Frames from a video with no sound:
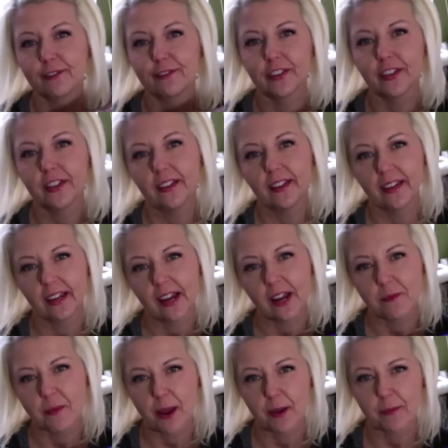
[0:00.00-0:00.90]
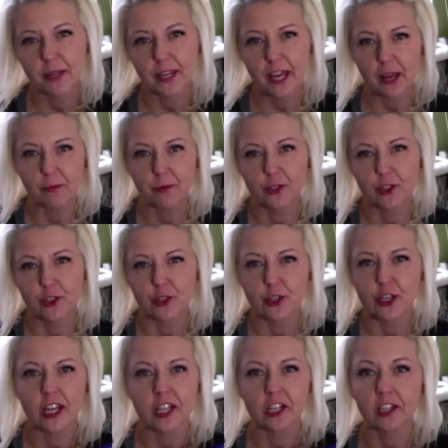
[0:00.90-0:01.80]
feeling I might be able to
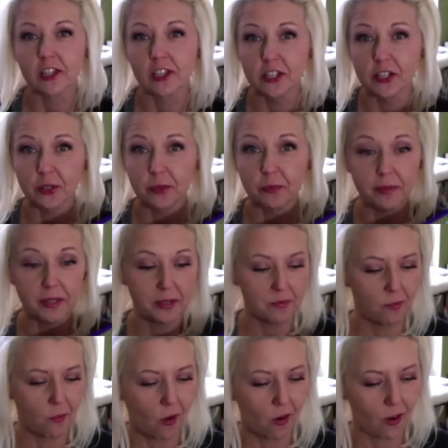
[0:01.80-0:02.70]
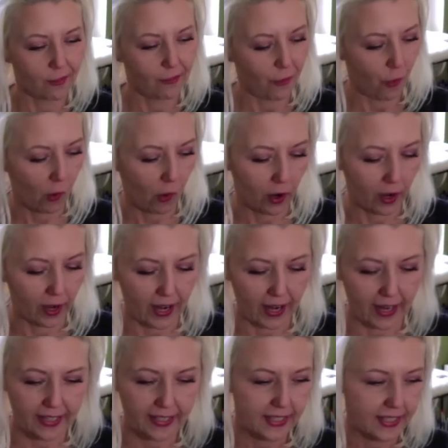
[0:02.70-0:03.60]
get a little bit more for.
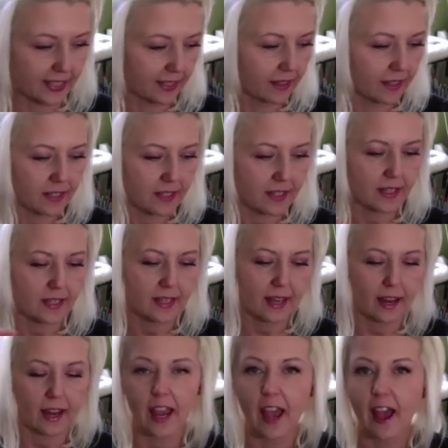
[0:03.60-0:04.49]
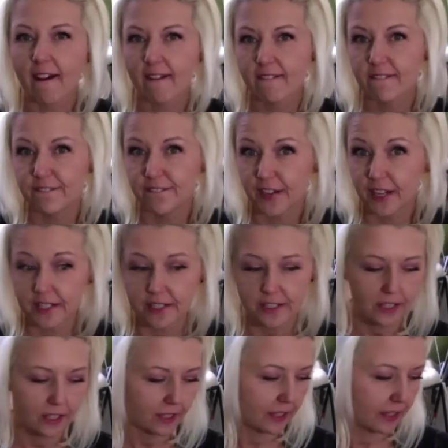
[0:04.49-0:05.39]
This is a
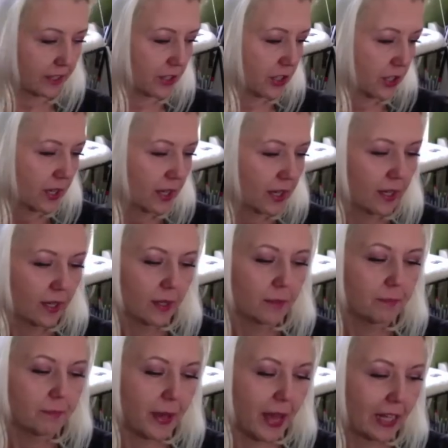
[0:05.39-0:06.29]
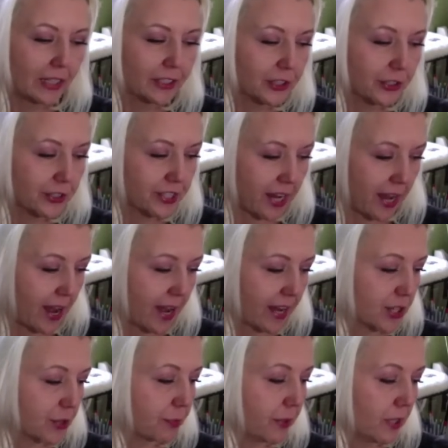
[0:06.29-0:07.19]
vintage
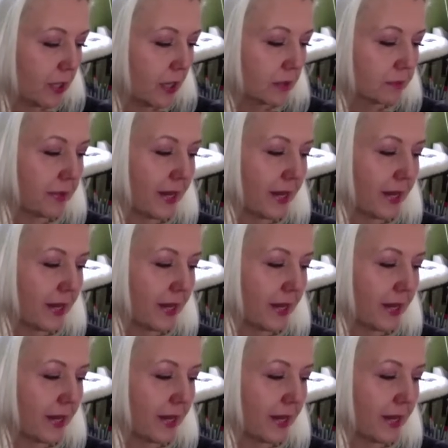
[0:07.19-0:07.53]
Balderdash, Beyond